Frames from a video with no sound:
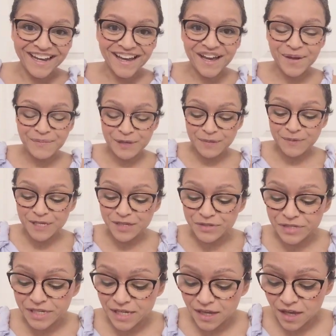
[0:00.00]
I'm going to be
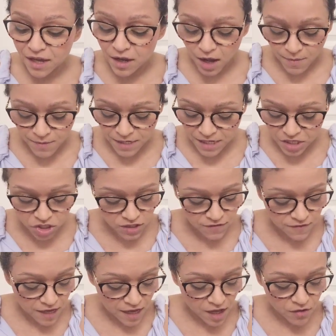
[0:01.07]
using a combination of
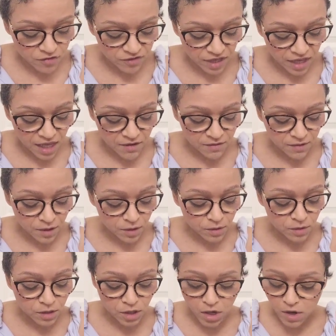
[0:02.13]
the Health Alo
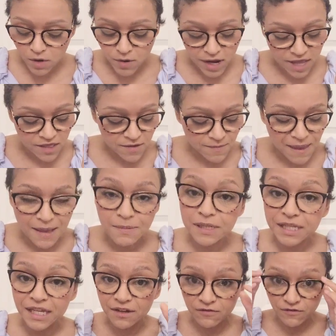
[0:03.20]
Glow and the
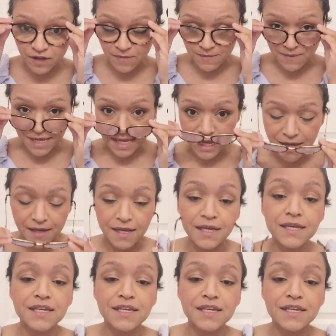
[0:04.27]
Maybelline Fit Me.